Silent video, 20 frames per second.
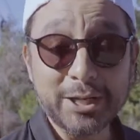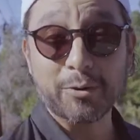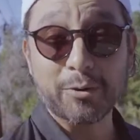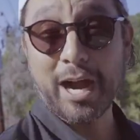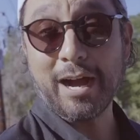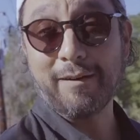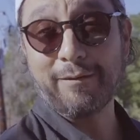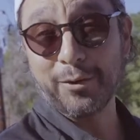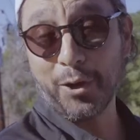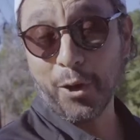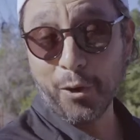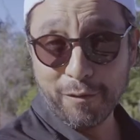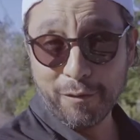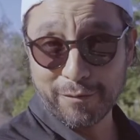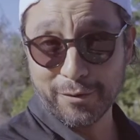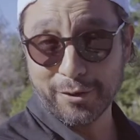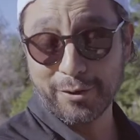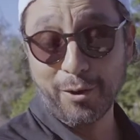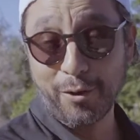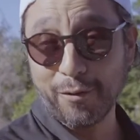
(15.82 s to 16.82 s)
gravel
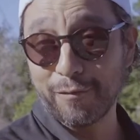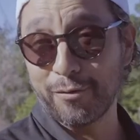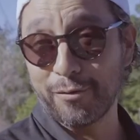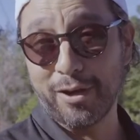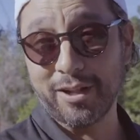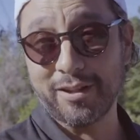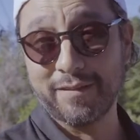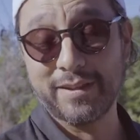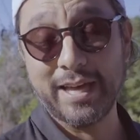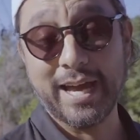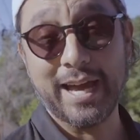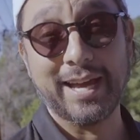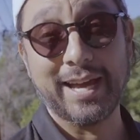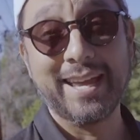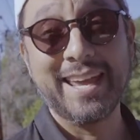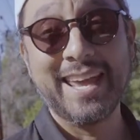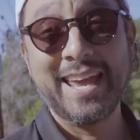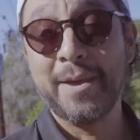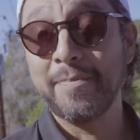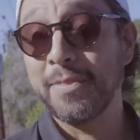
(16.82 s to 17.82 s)
over all of that.
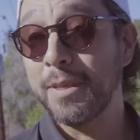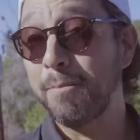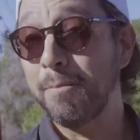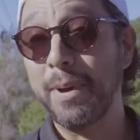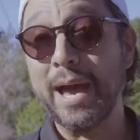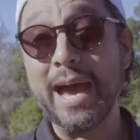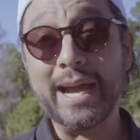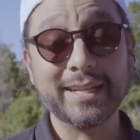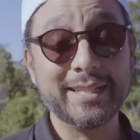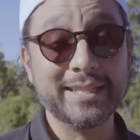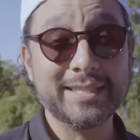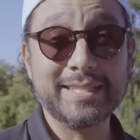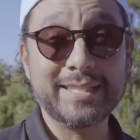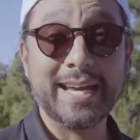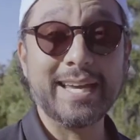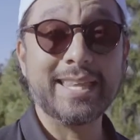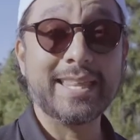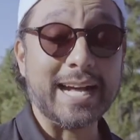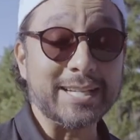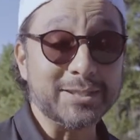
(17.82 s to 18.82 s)
Back in the
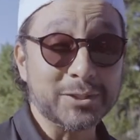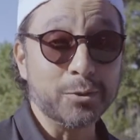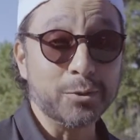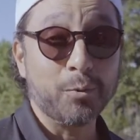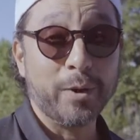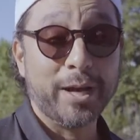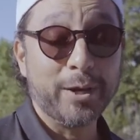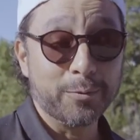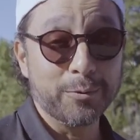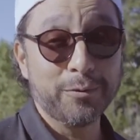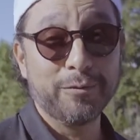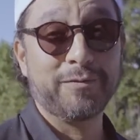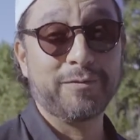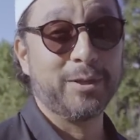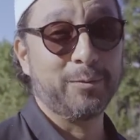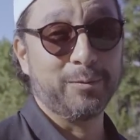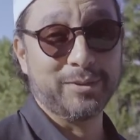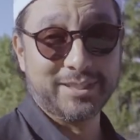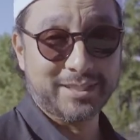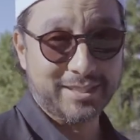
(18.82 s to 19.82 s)
day, that's the way
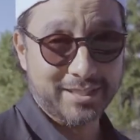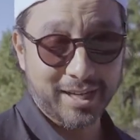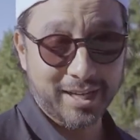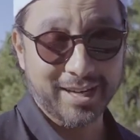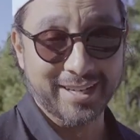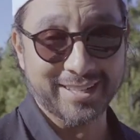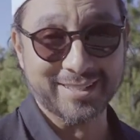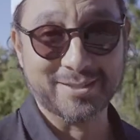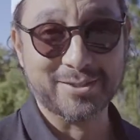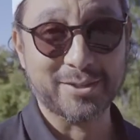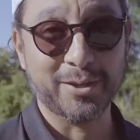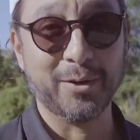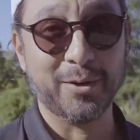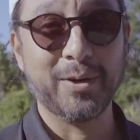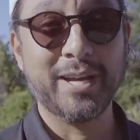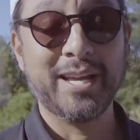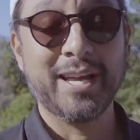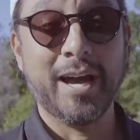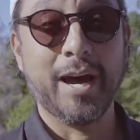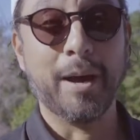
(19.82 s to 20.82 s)
roofing was done.
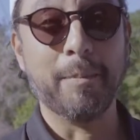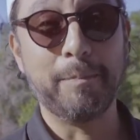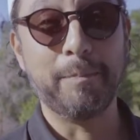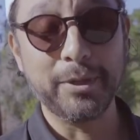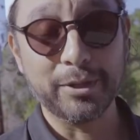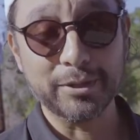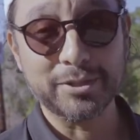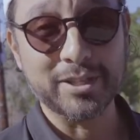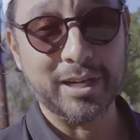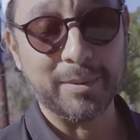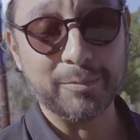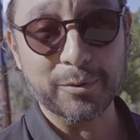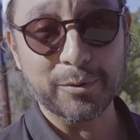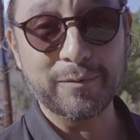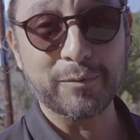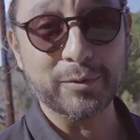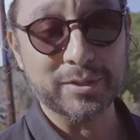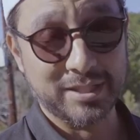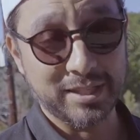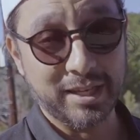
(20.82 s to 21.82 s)
So a built-up
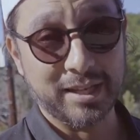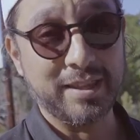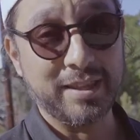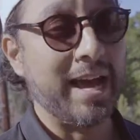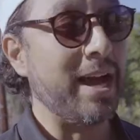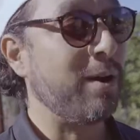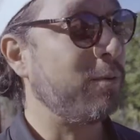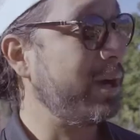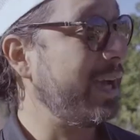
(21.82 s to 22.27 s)
roof was done that